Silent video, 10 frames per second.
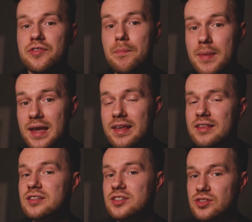for me,
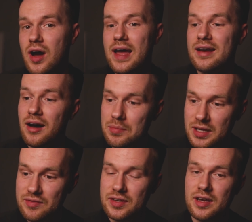the design, I'm
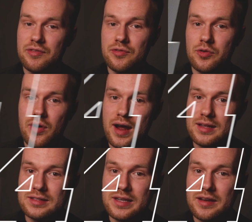giving it a 4 out
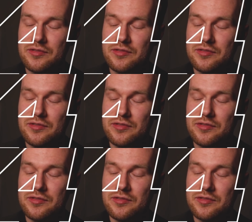of 10.